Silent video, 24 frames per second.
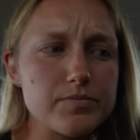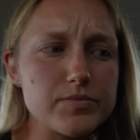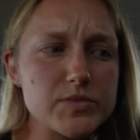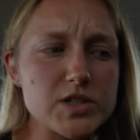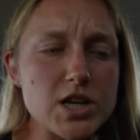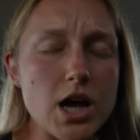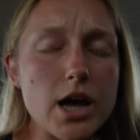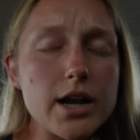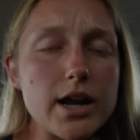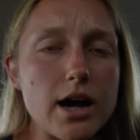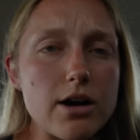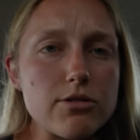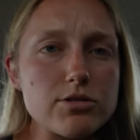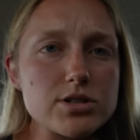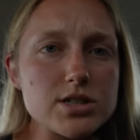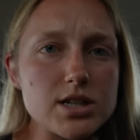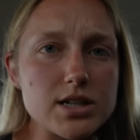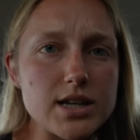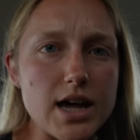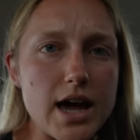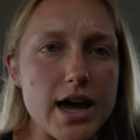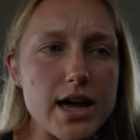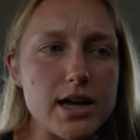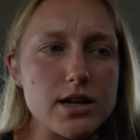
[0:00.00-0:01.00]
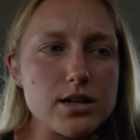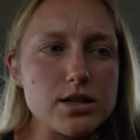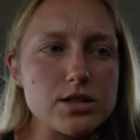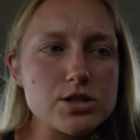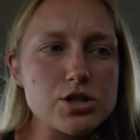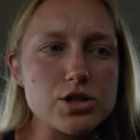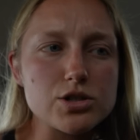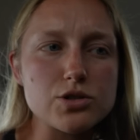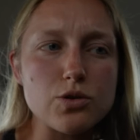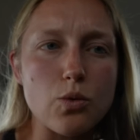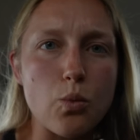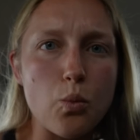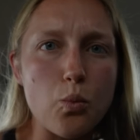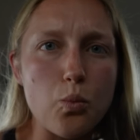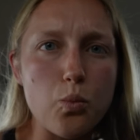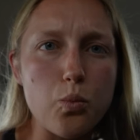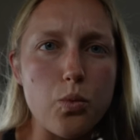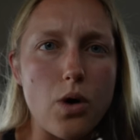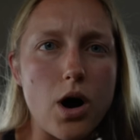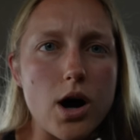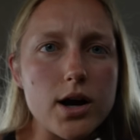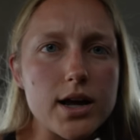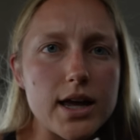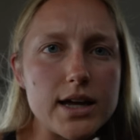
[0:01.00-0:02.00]
10 hours a day just
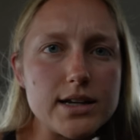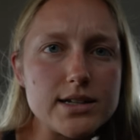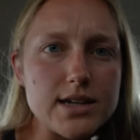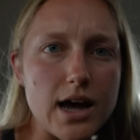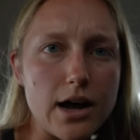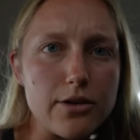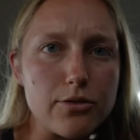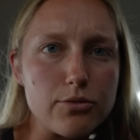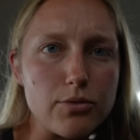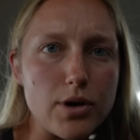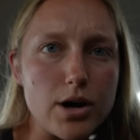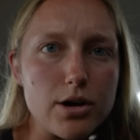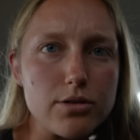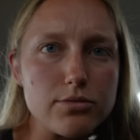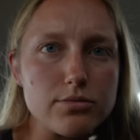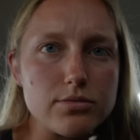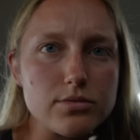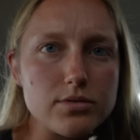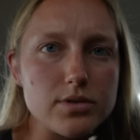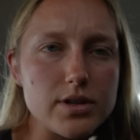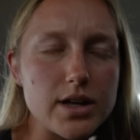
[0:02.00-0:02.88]
walking down a road?